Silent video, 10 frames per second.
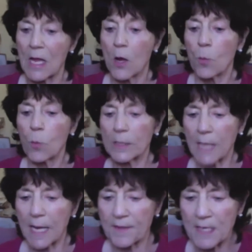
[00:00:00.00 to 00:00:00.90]
Well,
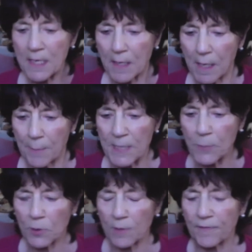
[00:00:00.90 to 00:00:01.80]
I think uh,
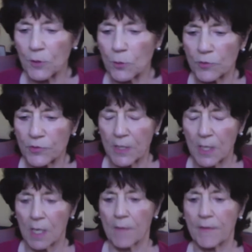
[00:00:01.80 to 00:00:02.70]
people confuse
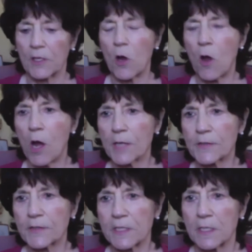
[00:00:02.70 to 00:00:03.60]
the
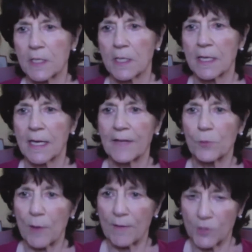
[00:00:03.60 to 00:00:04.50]
cost and
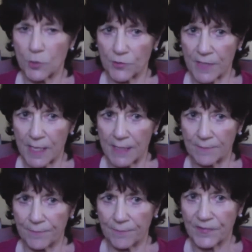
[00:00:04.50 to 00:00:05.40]
the revenue side.
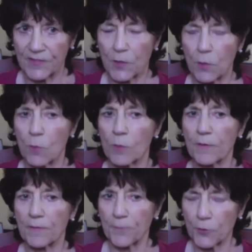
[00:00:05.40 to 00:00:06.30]
So
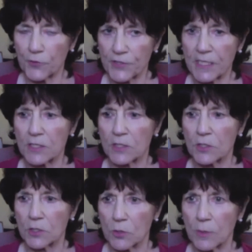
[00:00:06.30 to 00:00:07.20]
the first thing to
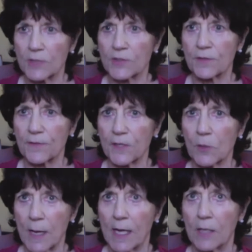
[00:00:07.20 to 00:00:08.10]
do is to
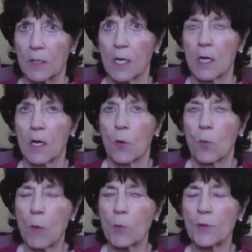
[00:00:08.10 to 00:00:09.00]
figure out
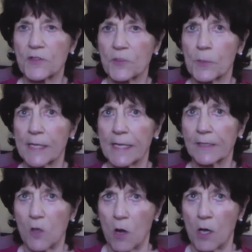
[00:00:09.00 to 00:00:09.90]
what would this
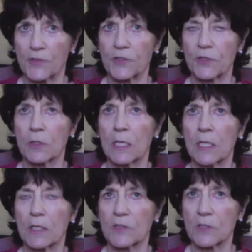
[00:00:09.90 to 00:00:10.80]
plan cost? It
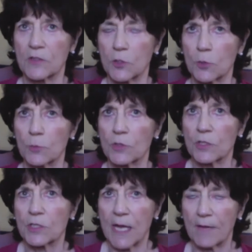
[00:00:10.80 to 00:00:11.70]
is
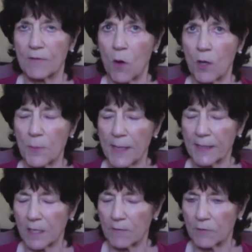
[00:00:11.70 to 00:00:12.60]
assumed to have
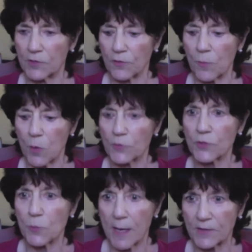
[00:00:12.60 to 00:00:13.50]
automatic coverage for most
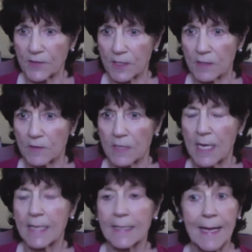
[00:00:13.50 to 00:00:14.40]
New Mexicans.
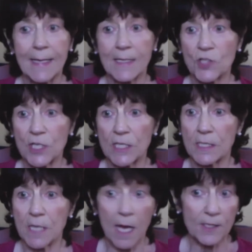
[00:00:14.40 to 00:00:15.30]
KNG
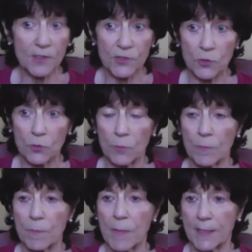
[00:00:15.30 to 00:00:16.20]
did not assume
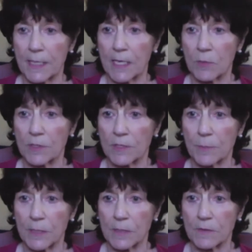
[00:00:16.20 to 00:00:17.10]
Medicare
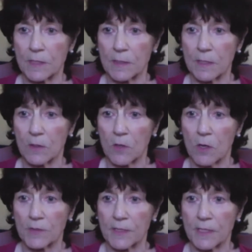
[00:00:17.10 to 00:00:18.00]
recipients in their
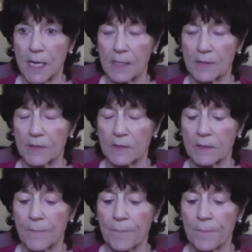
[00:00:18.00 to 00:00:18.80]
cost analysis.